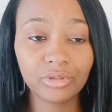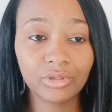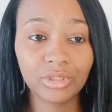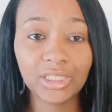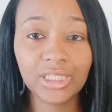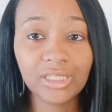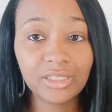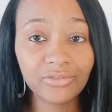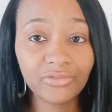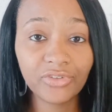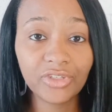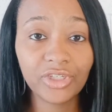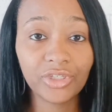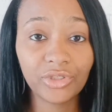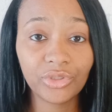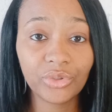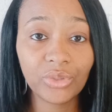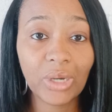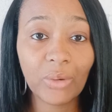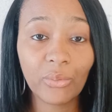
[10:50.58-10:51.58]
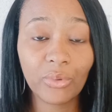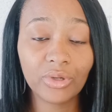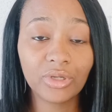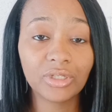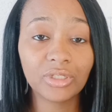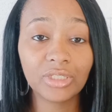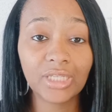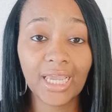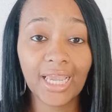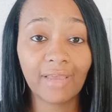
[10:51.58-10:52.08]
lead a venue i
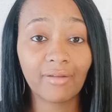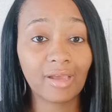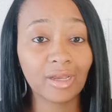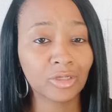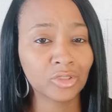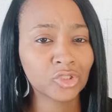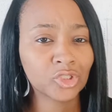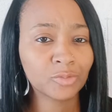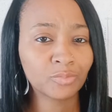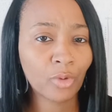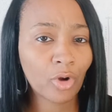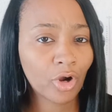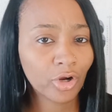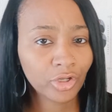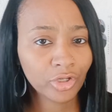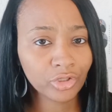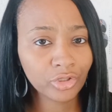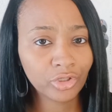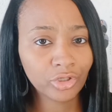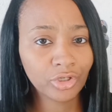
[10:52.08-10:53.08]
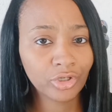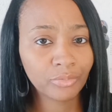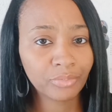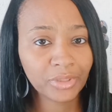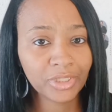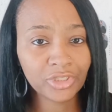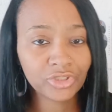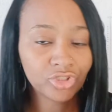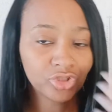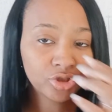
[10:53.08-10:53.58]
want to have like a sparkler
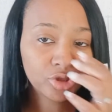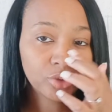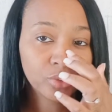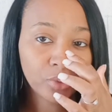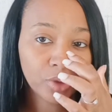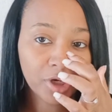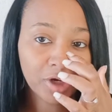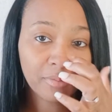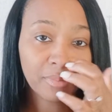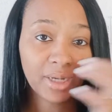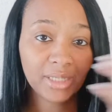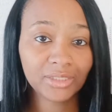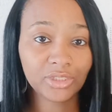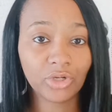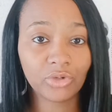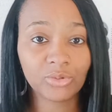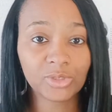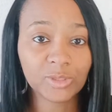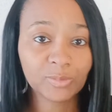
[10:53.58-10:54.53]
picture where everybody's holding